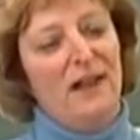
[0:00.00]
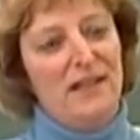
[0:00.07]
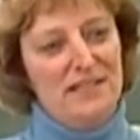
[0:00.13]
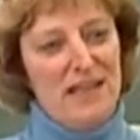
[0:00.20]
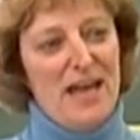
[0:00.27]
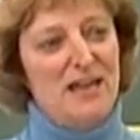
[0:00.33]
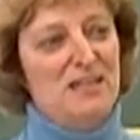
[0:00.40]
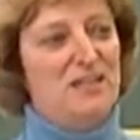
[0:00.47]

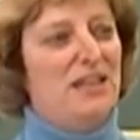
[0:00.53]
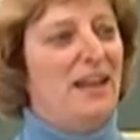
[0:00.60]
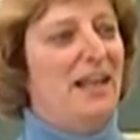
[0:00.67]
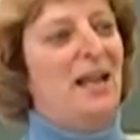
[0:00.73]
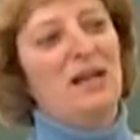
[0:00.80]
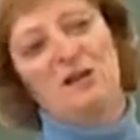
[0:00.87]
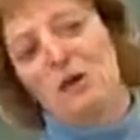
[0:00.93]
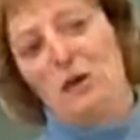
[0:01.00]
attention
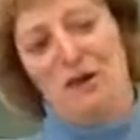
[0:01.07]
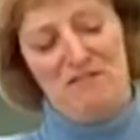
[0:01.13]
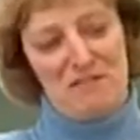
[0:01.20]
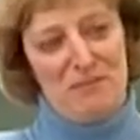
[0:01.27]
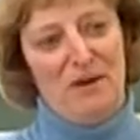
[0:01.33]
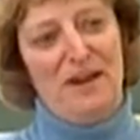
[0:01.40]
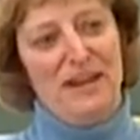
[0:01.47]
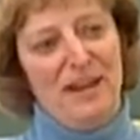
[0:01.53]
and ignore
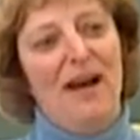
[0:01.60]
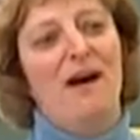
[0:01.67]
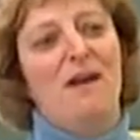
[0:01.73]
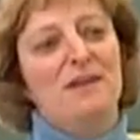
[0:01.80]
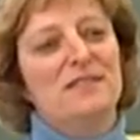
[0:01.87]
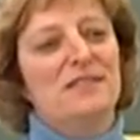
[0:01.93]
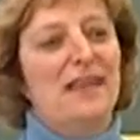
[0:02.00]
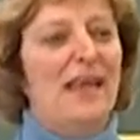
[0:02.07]
everybody
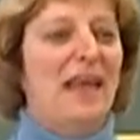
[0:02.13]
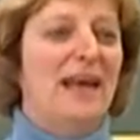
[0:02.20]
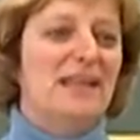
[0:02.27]
else.